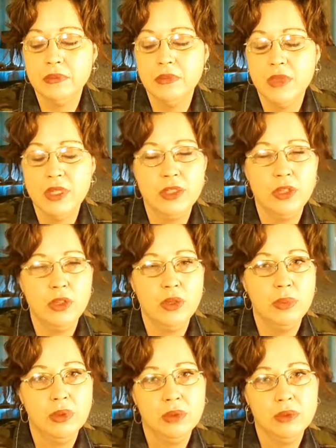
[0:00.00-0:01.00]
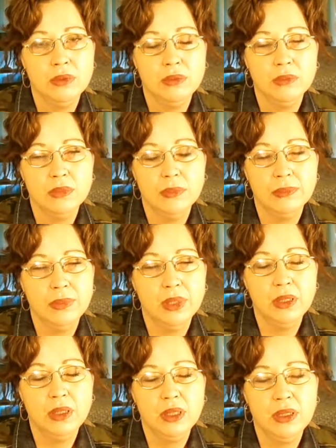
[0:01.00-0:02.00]
the tube,
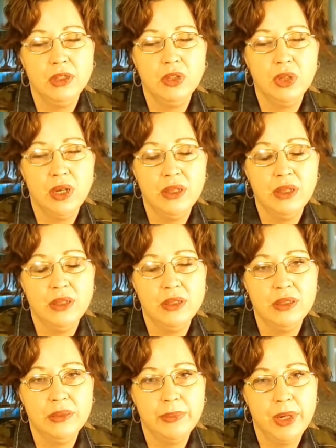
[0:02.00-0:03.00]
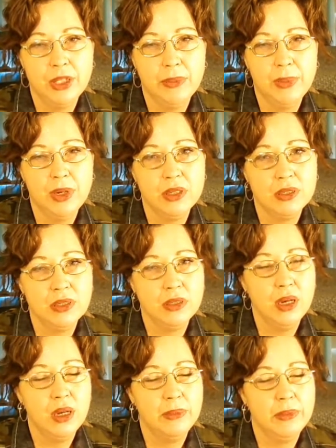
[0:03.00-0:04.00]
but I did try the Smashbox.
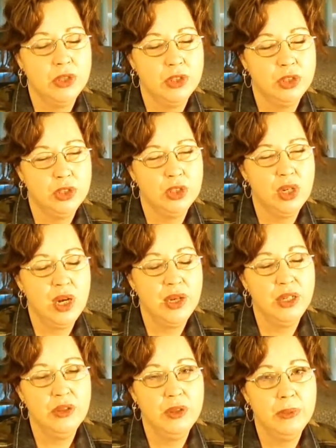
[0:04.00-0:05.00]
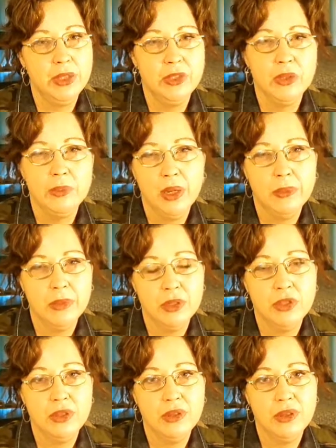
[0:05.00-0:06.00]
I'm not sure. I know the picture, but I'm not
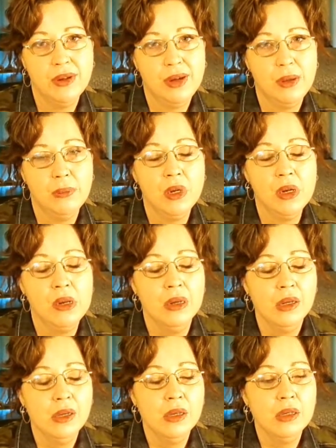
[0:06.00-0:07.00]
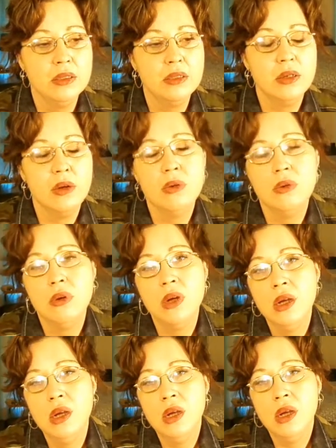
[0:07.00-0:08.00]
sure of the name. So
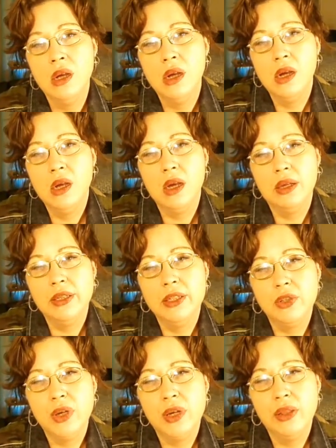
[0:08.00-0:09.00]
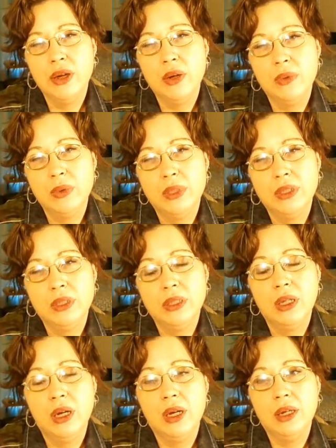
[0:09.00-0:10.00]
I did try that one,
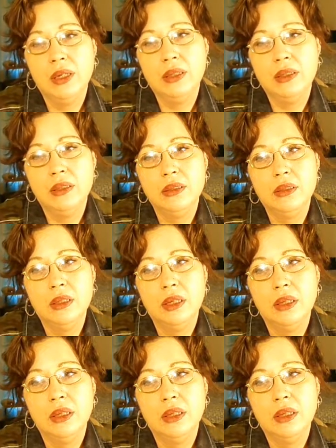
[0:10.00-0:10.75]
and